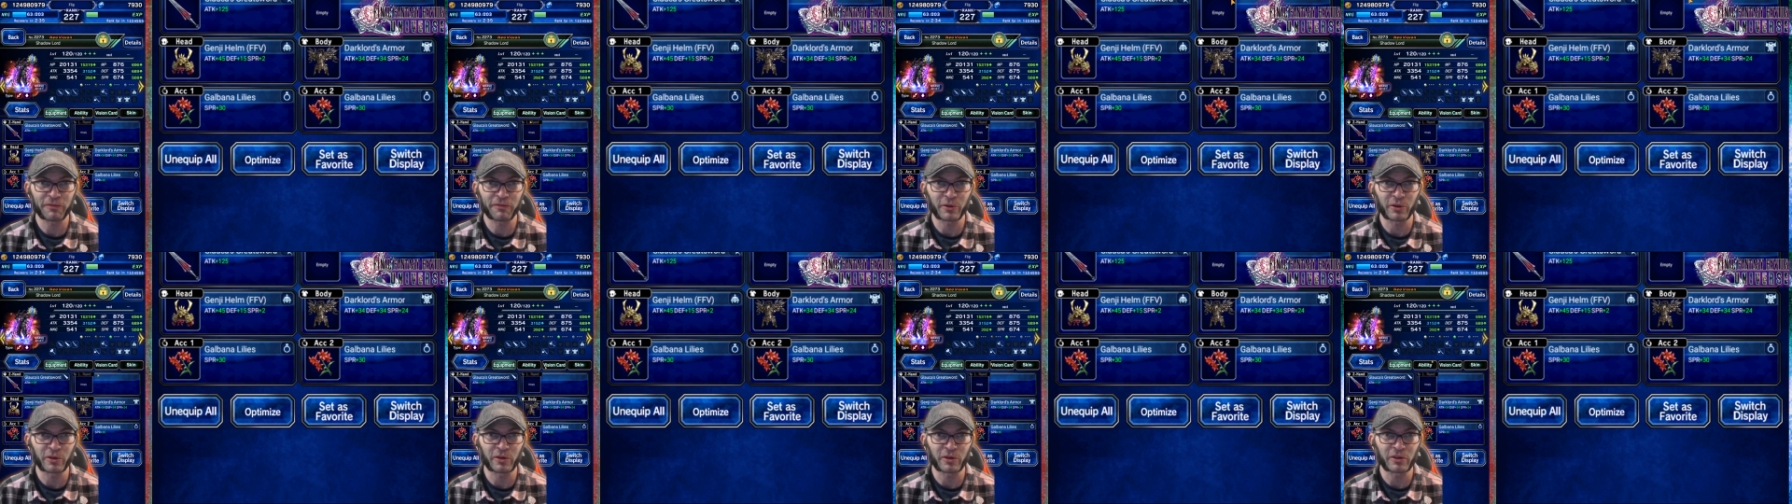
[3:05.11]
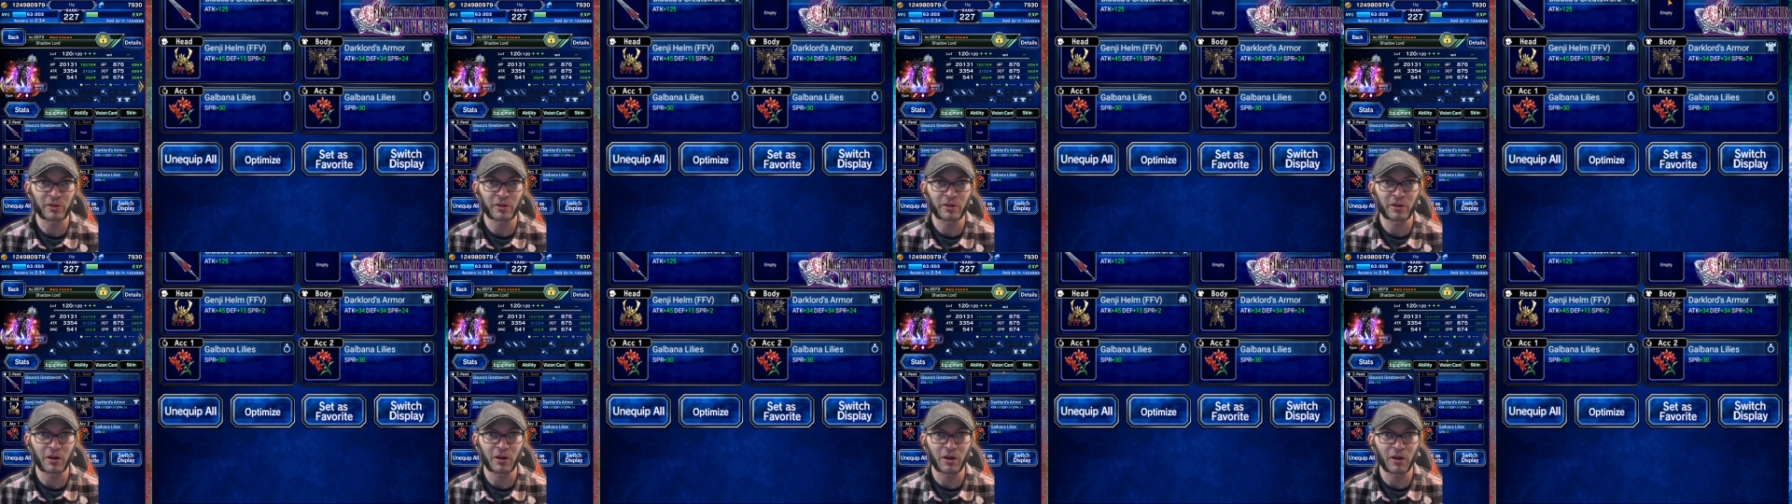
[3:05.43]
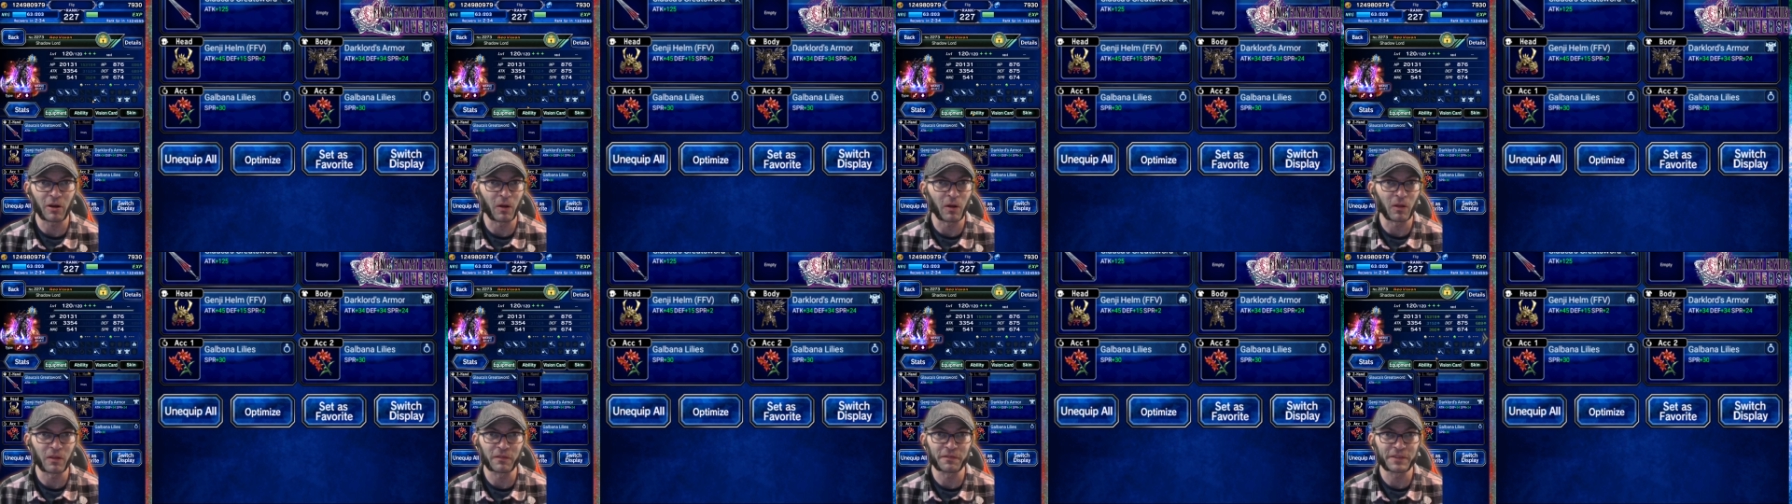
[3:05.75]
for
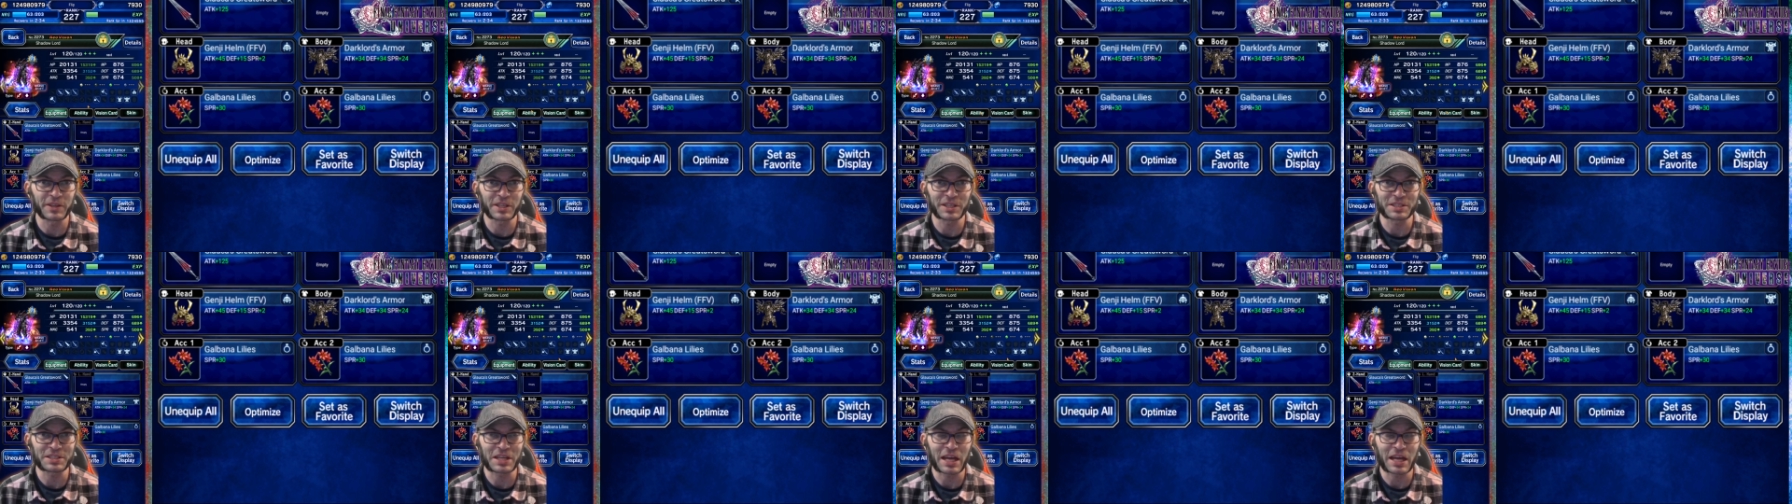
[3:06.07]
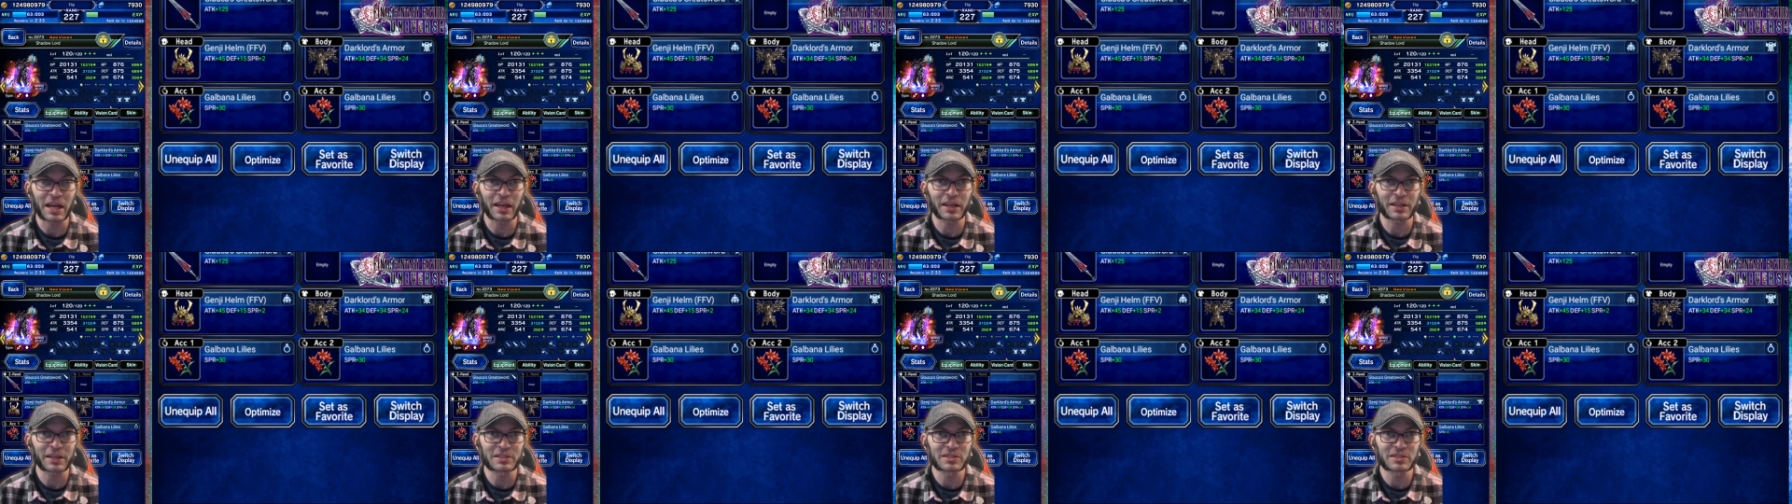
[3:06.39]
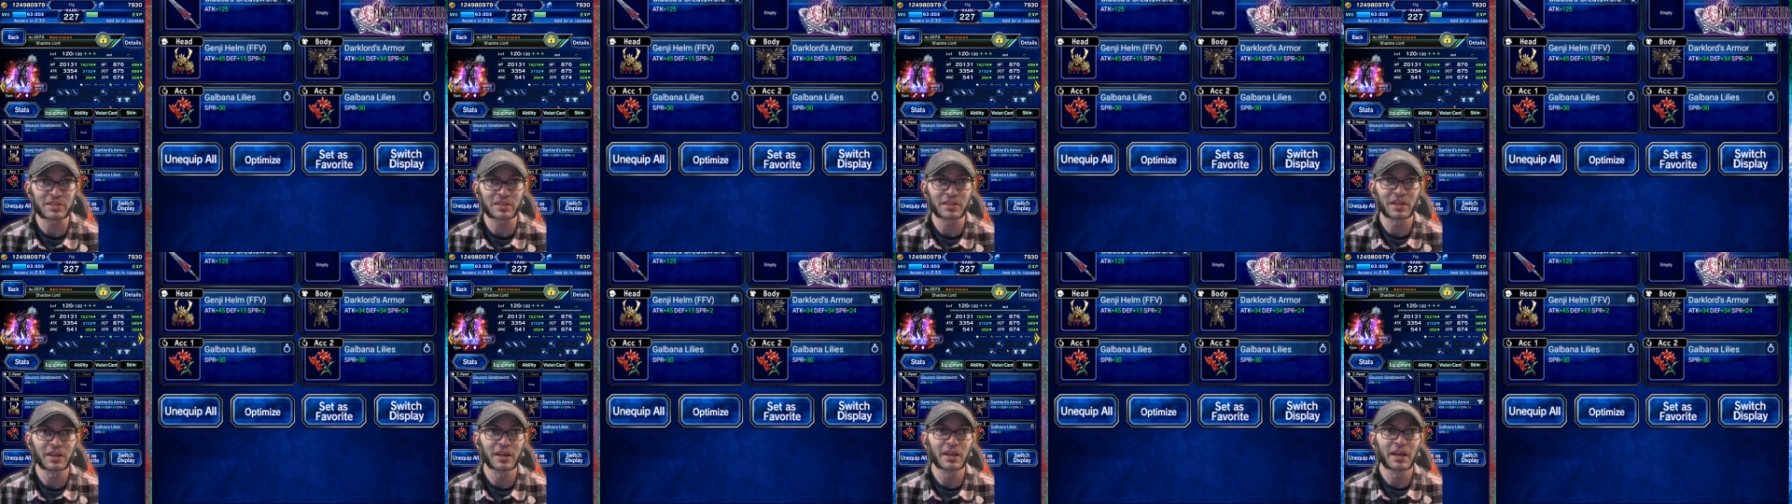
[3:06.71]
all of the
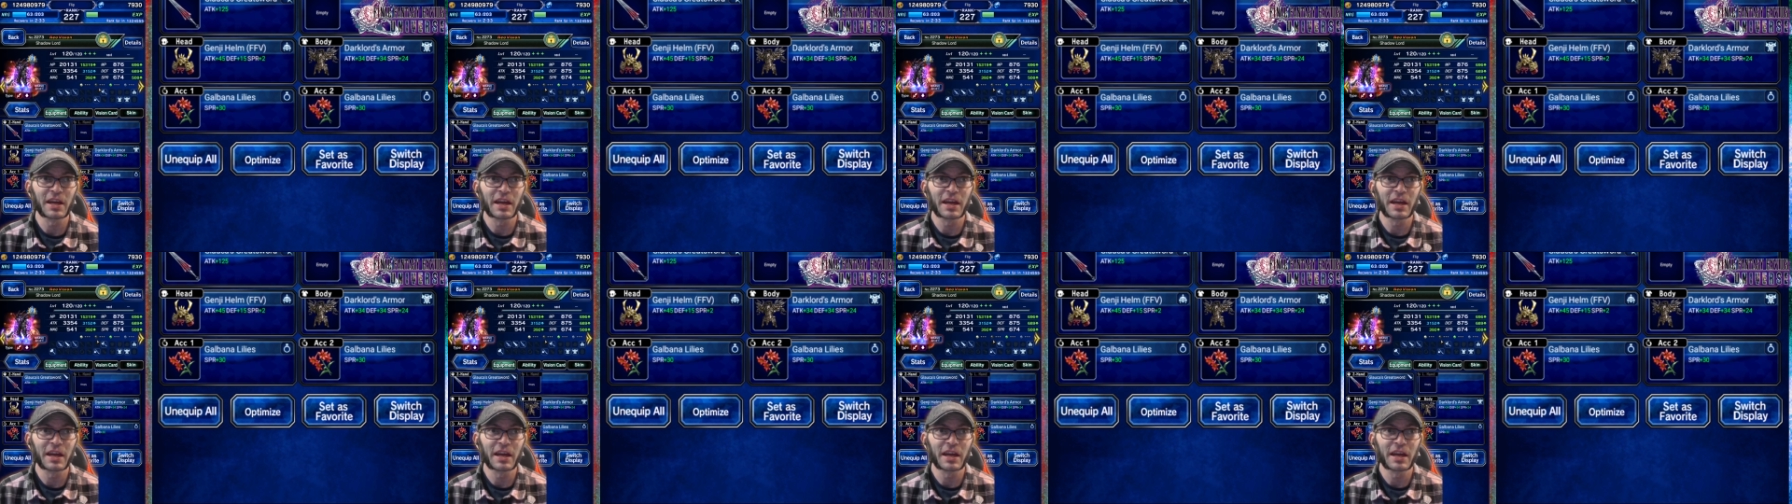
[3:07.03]
attacks